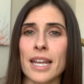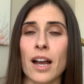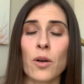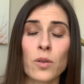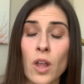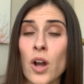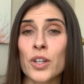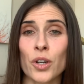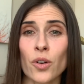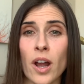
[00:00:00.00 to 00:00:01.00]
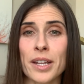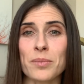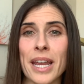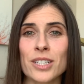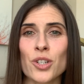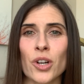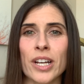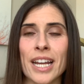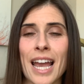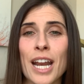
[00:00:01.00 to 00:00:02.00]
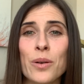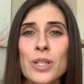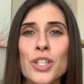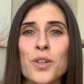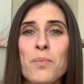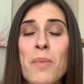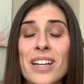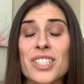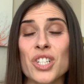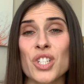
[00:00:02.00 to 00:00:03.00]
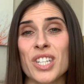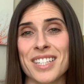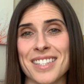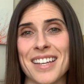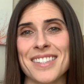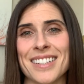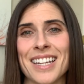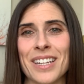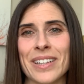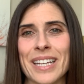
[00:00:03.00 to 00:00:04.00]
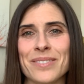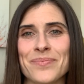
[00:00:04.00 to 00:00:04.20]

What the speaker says: along your chronic pain journey, and I wish you much success in healing.